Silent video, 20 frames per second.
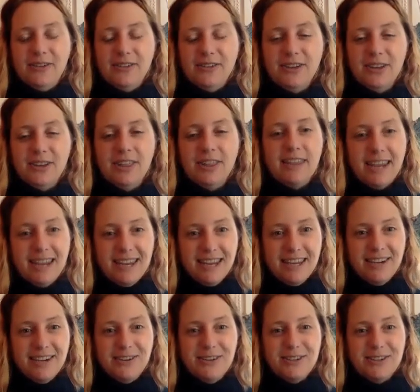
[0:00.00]
Well, thank
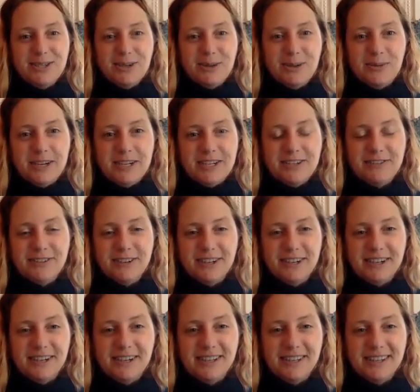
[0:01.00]
you so much
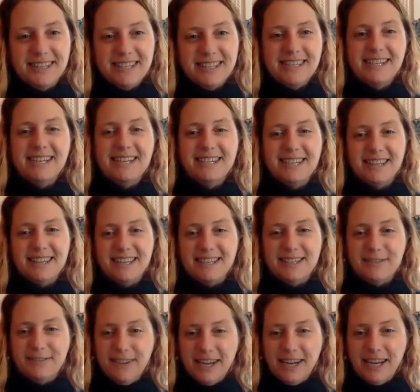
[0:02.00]
for listening to
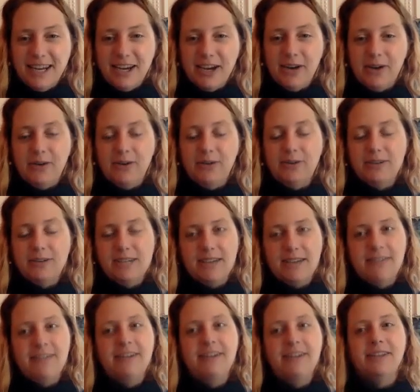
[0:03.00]
this video.
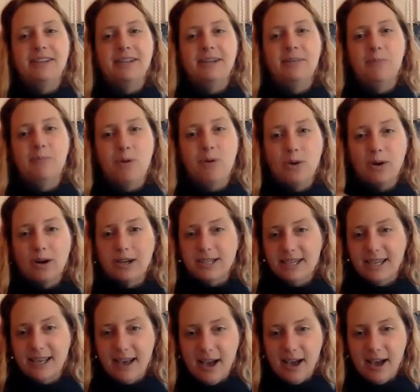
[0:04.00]
Definitely more
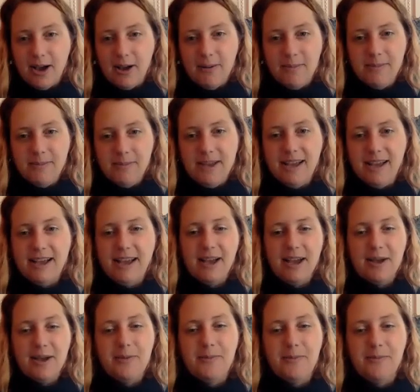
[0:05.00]
to come,
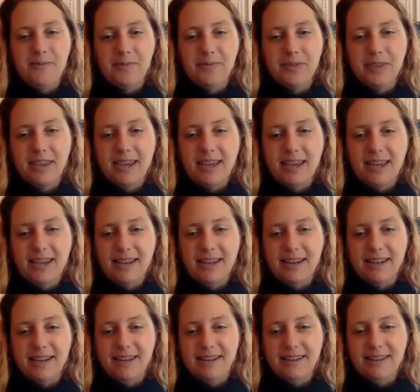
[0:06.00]

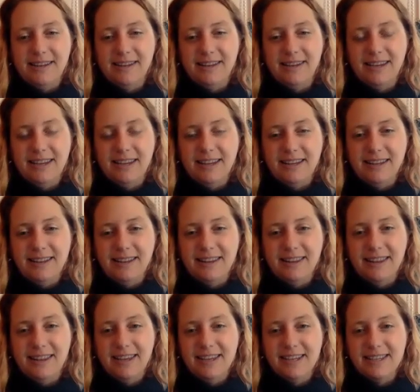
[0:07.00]
in
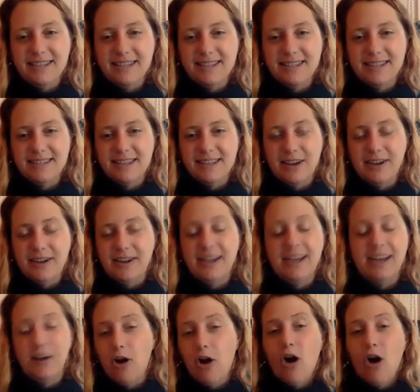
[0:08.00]
this
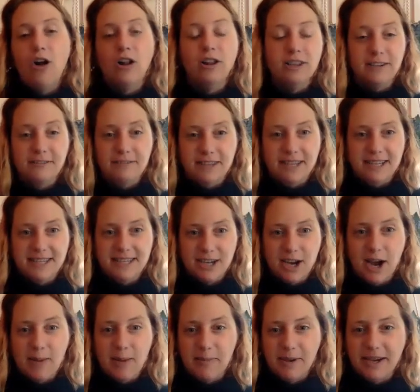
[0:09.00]
in all of these
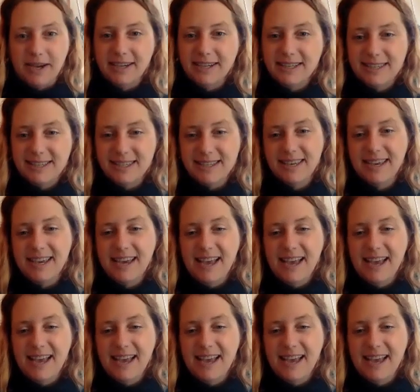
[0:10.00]
topics.